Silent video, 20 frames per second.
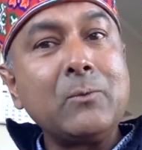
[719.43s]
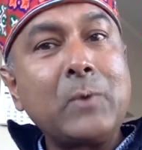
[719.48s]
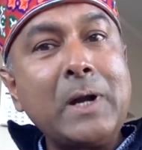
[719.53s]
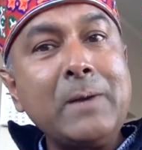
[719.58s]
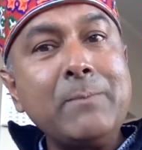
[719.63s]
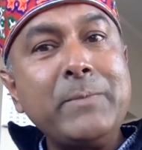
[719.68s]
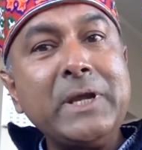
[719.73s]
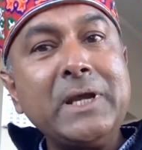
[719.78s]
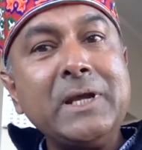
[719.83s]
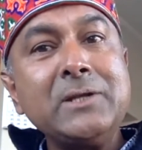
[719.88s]

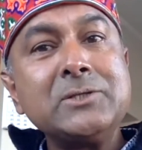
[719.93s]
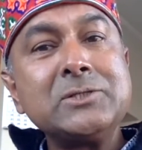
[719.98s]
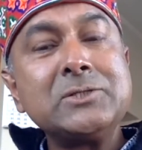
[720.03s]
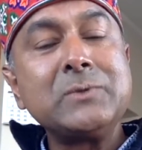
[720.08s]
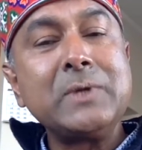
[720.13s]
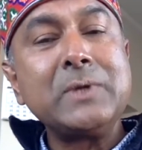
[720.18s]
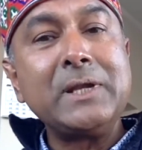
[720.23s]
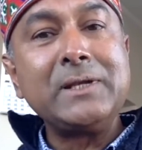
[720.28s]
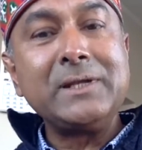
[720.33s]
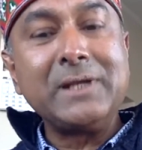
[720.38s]
one begins
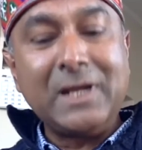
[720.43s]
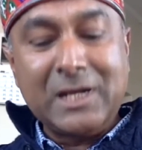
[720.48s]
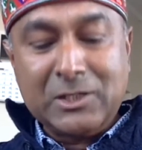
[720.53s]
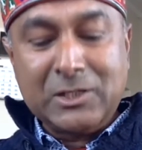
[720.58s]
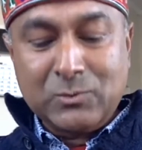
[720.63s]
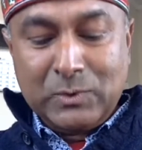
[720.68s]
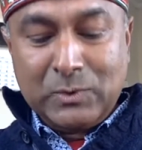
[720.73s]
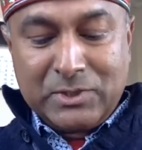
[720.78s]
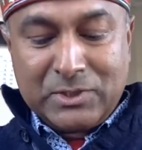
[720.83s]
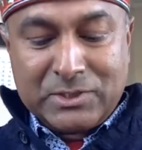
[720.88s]
to
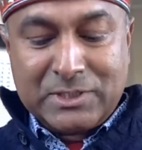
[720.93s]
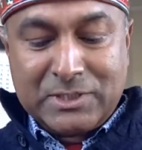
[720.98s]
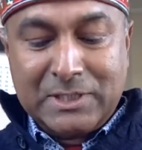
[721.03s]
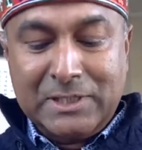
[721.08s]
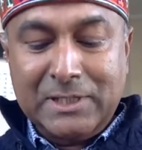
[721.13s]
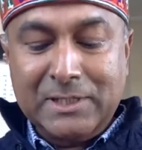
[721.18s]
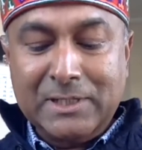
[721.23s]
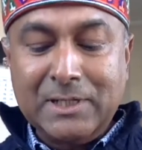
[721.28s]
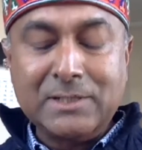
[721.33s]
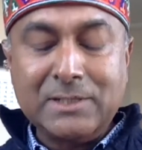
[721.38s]
engage with the
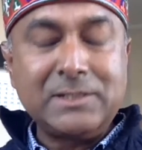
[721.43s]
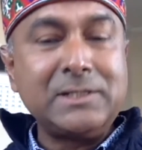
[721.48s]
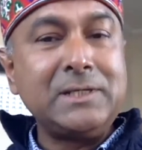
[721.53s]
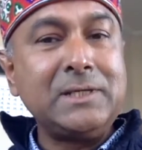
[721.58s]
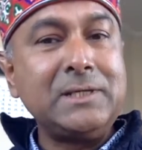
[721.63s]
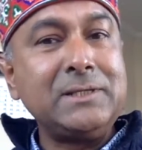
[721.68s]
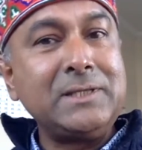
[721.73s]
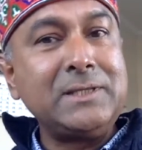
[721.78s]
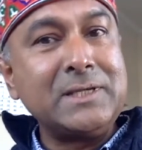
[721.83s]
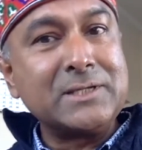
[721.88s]

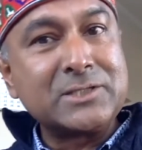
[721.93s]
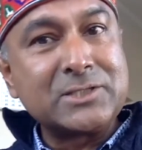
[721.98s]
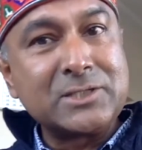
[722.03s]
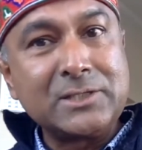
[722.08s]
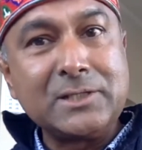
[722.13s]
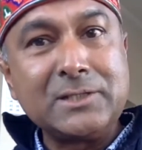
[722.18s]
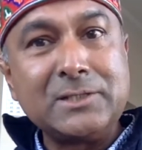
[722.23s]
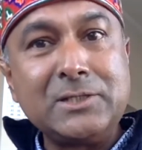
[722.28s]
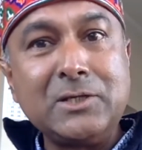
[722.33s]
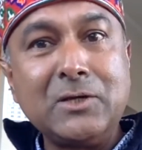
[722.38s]
salinity, the
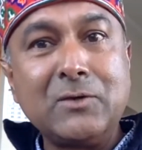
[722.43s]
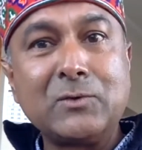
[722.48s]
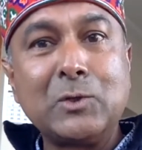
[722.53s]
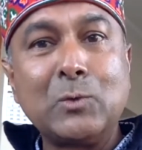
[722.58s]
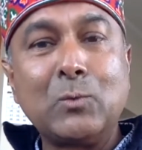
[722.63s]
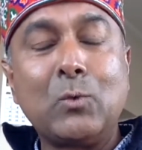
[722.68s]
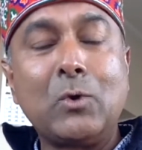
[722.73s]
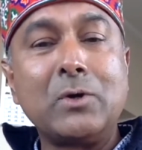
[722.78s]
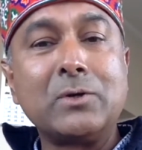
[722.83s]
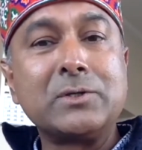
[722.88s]
acidity of
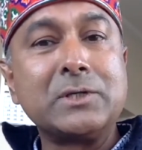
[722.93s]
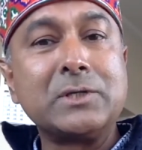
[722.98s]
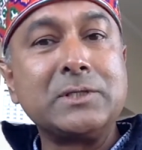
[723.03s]
the water,